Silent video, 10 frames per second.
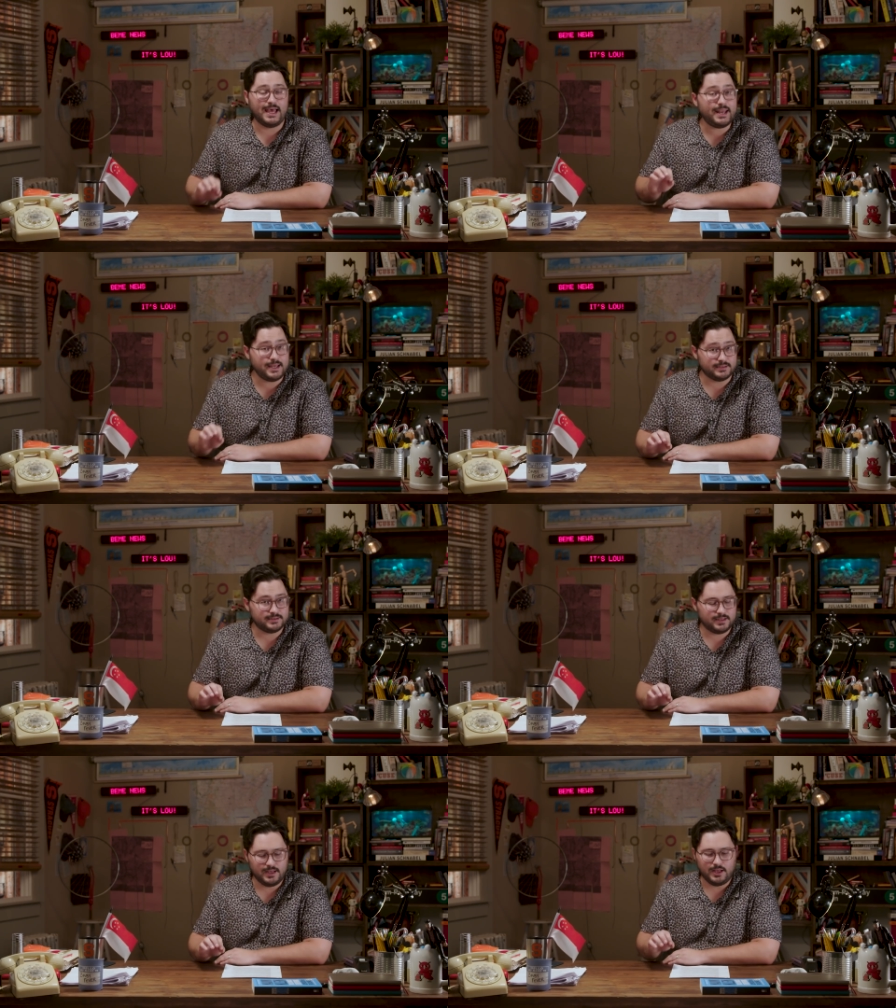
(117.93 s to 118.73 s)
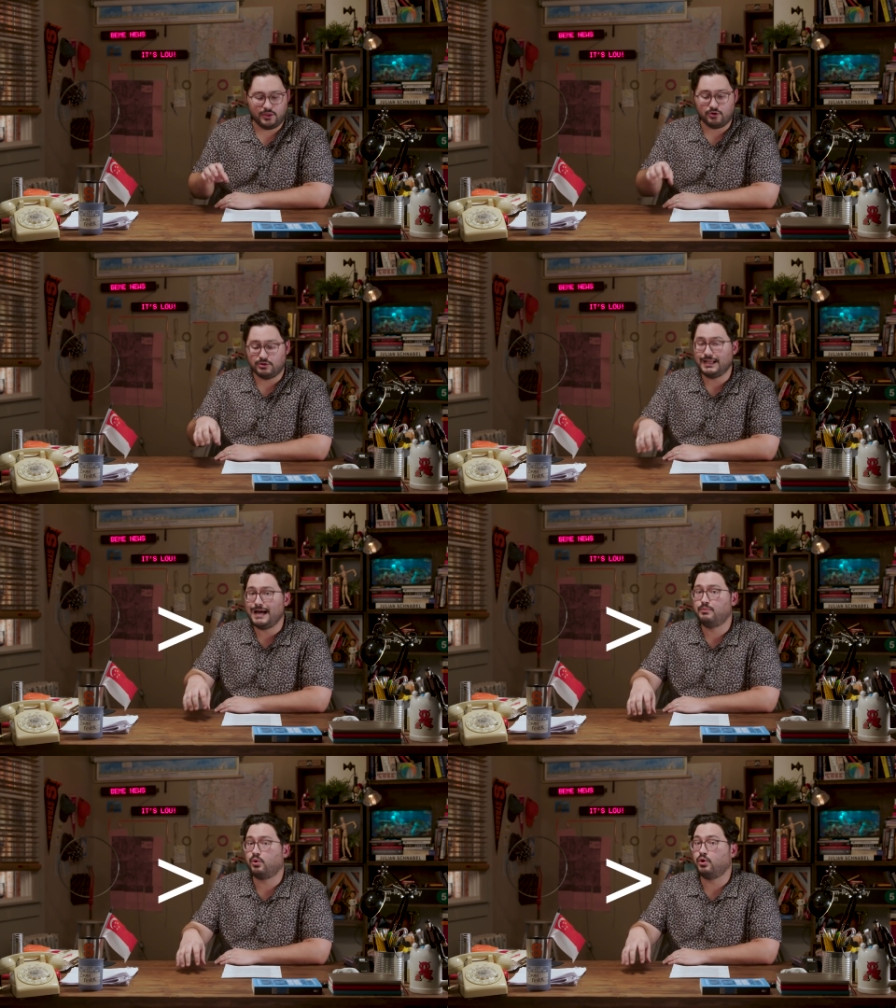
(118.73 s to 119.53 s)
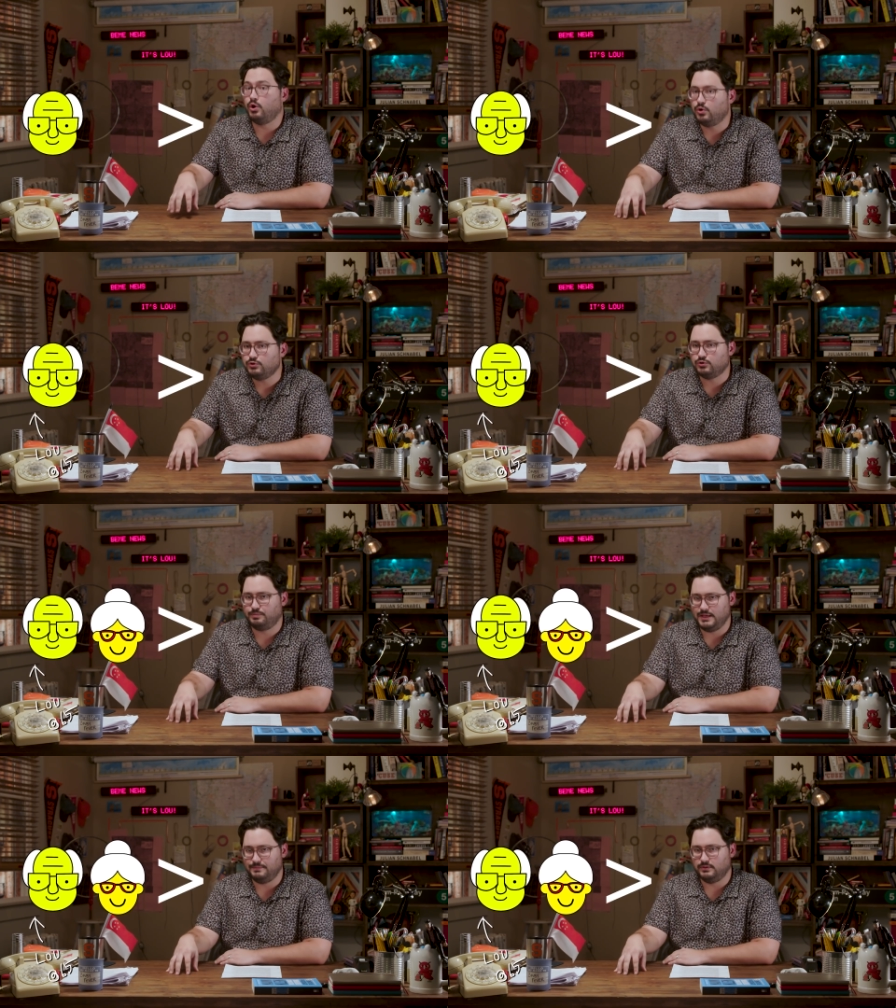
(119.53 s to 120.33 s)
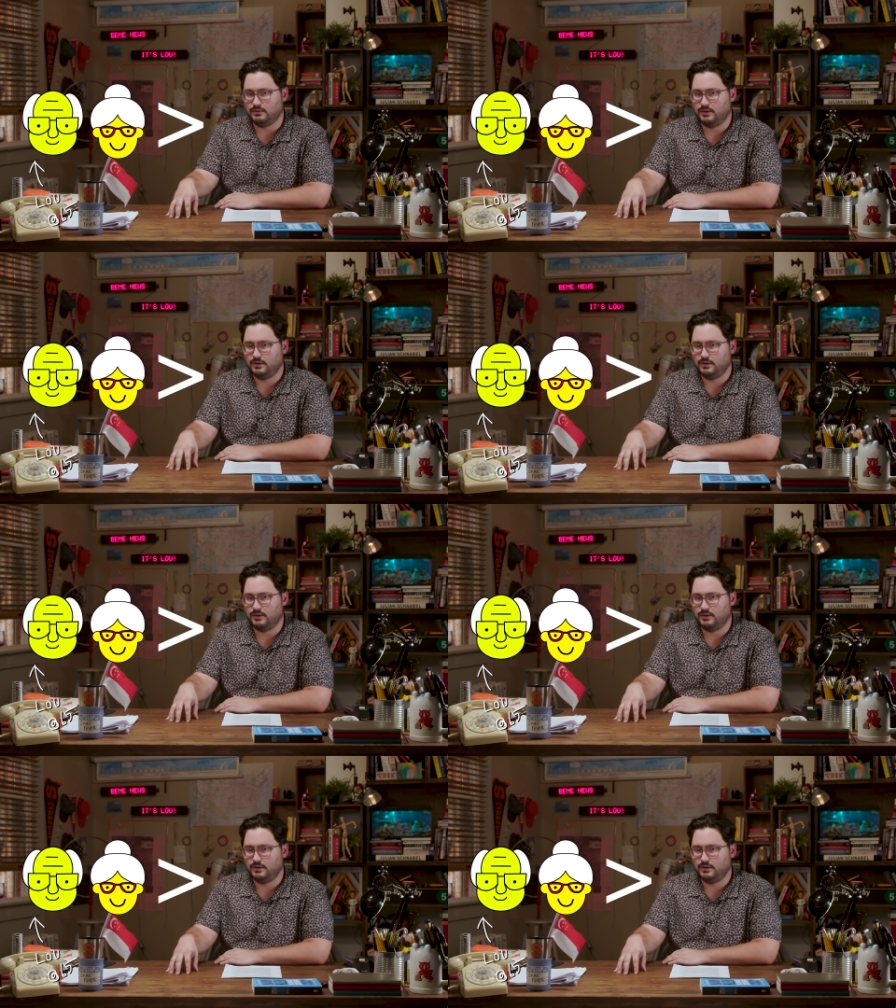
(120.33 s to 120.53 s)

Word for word: That is, there are a lot more older people